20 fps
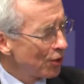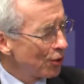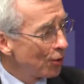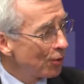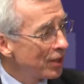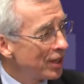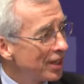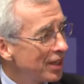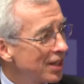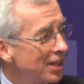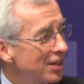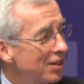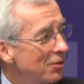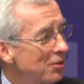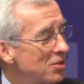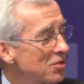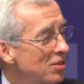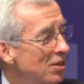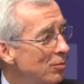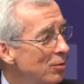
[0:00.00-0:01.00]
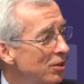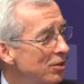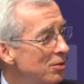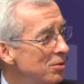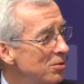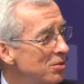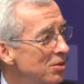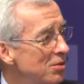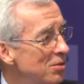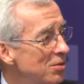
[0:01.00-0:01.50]
Yeah. And, you know, as someone
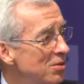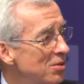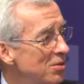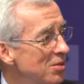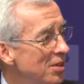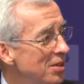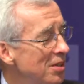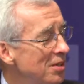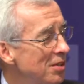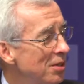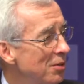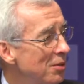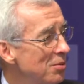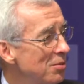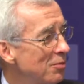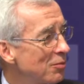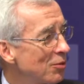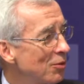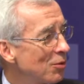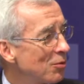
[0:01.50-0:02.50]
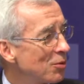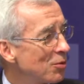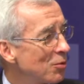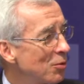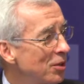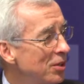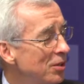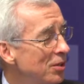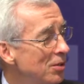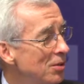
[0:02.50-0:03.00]
who's, who's studied terrorism for over
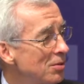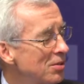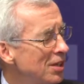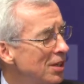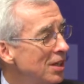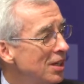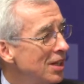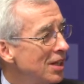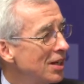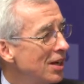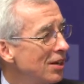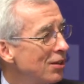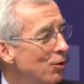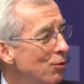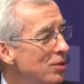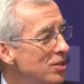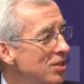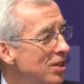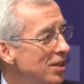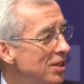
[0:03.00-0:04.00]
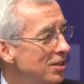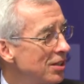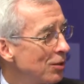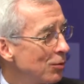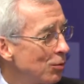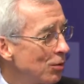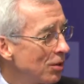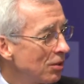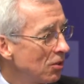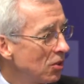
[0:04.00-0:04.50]
20 years, I always hate that
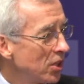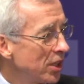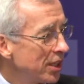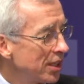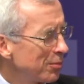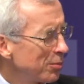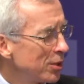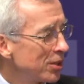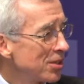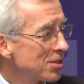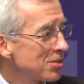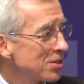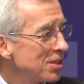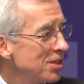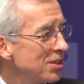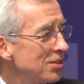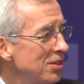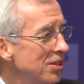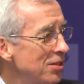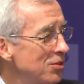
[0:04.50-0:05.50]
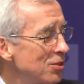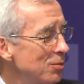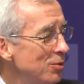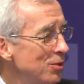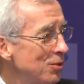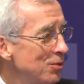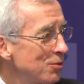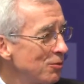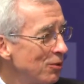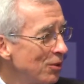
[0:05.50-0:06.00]
word link because it, it tends to be
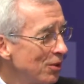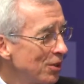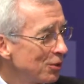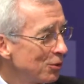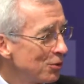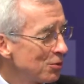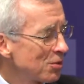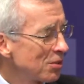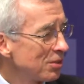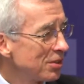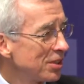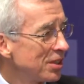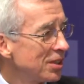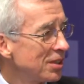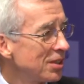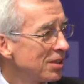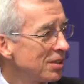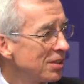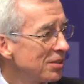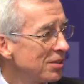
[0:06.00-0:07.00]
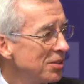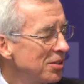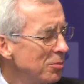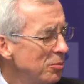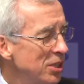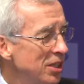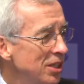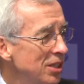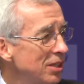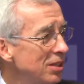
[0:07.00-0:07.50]
used yeah. very loosely uh, in the
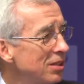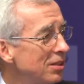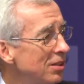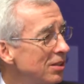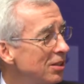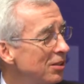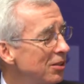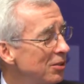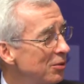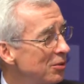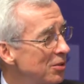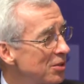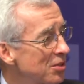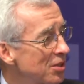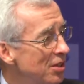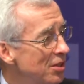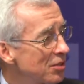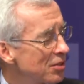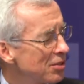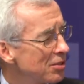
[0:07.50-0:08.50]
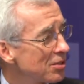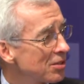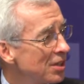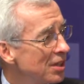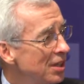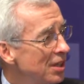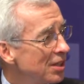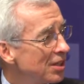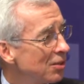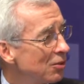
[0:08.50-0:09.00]
media and in other discussions.
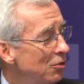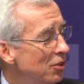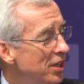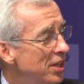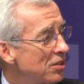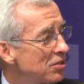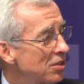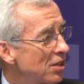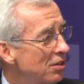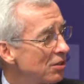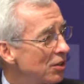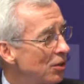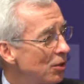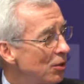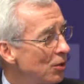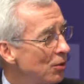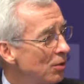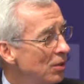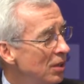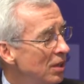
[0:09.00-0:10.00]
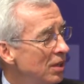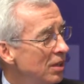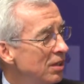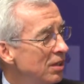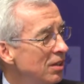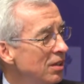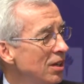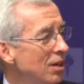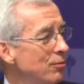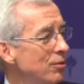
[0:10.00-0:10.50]
You know, links can go
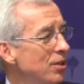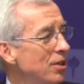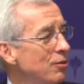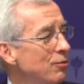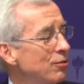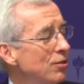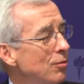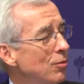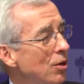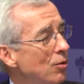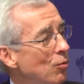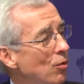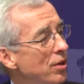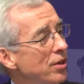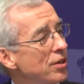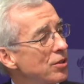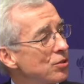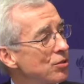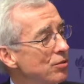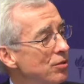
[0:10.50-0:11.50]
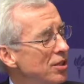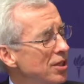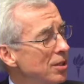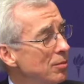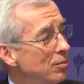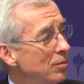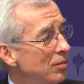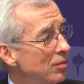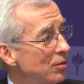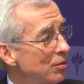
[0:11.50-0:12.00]
everything from on one
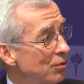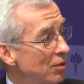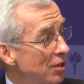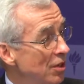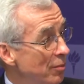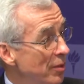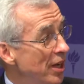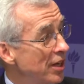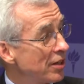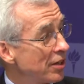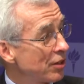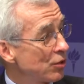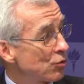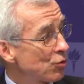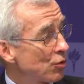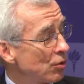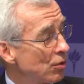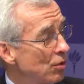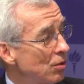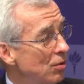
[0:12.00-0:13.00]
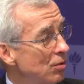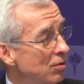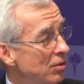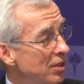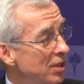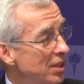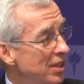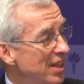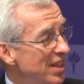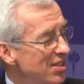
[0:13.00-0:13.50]
extreme, command and control
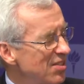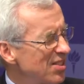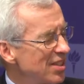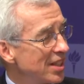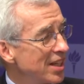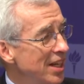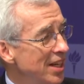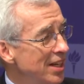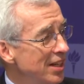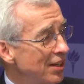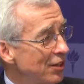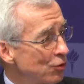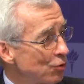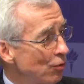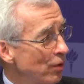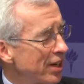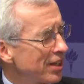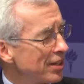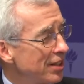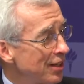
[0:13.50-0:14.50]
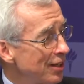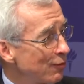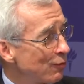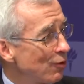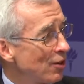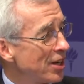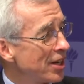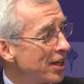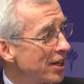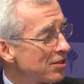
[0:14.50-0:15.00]
and instigating and directing and
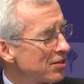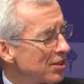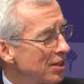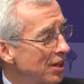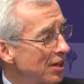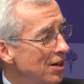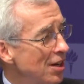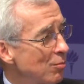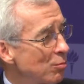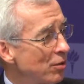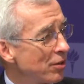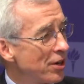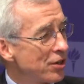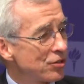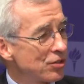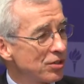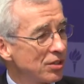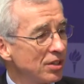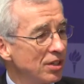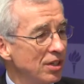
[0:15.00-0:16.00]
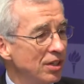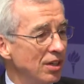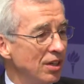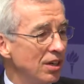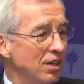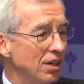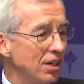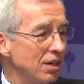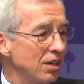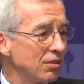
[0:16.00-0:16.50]
financing an operation,
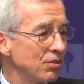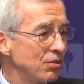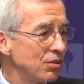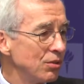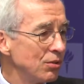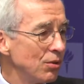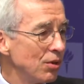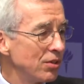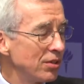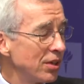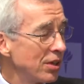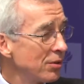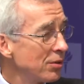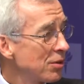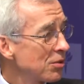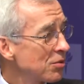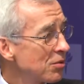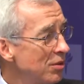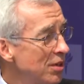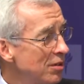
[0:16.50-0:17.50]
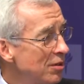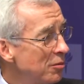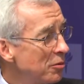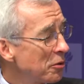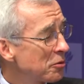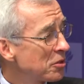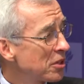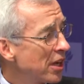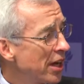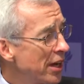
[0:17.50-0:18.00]
uh, to on the other extreme, the
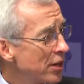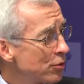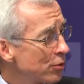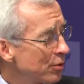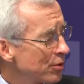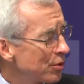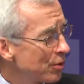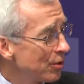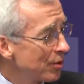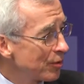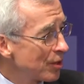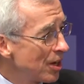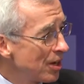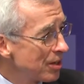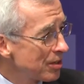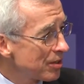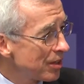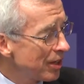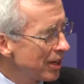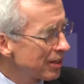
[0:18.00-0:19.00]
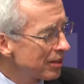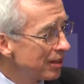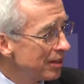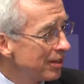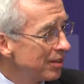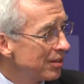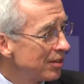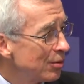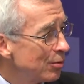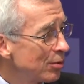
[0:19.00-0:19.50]
most casual sort of contact
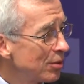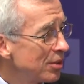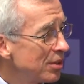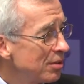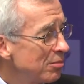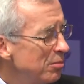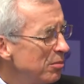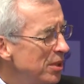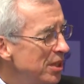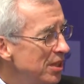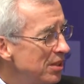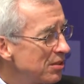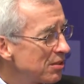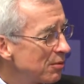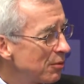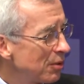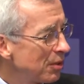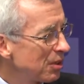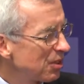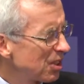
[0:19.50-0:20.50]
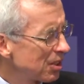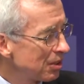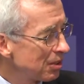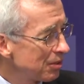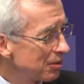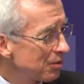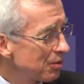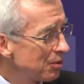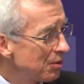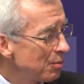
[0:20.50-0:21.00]
that really means very
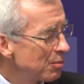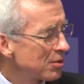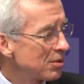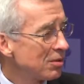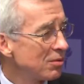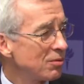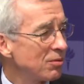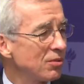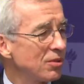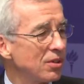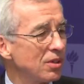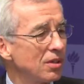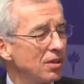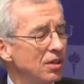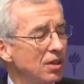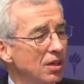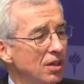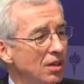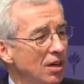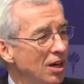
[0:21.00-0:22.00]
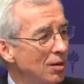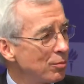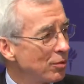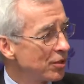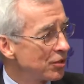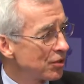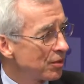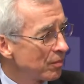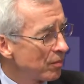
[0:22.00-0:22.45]
little in terms of. Uh, but the political operation.